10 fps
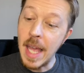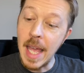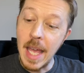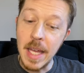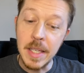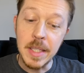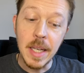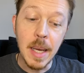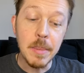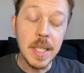And
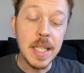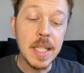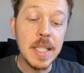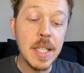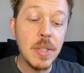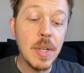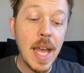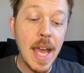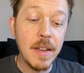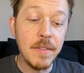I'm going to continue
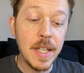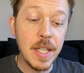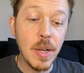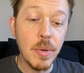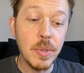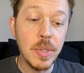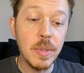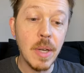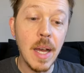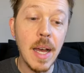to add videos
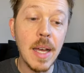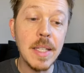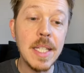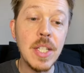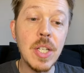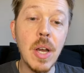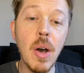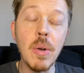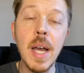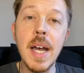teaching
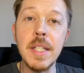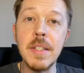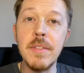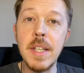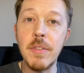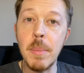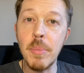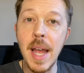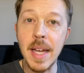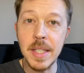all kinds of different
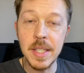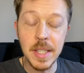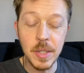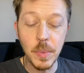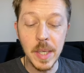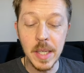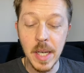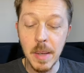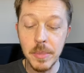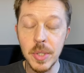practices when it
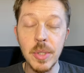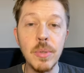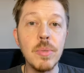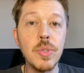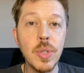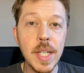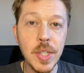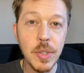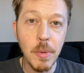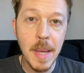comes to
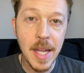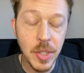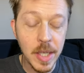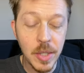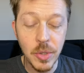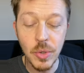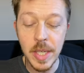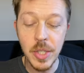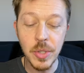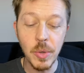traditional magic and
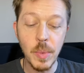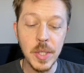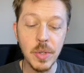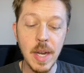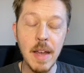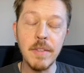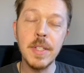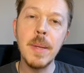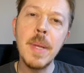traditional witchcraft.